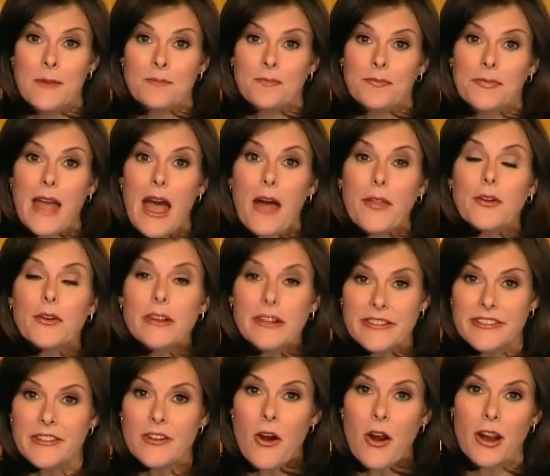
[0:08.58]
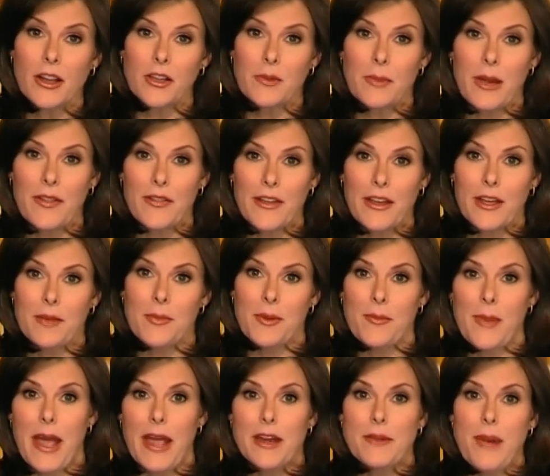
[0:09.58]
Now, there is an argument that can be
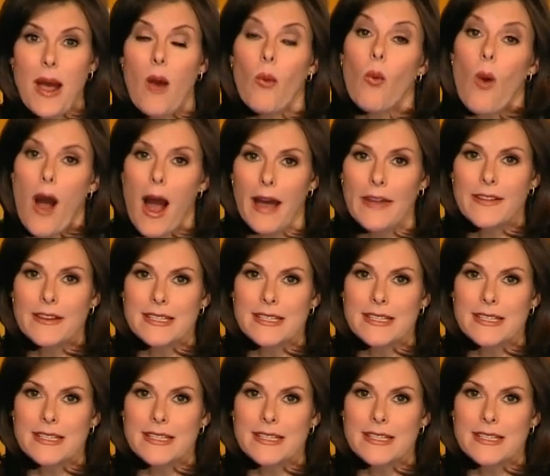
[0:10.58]
made about why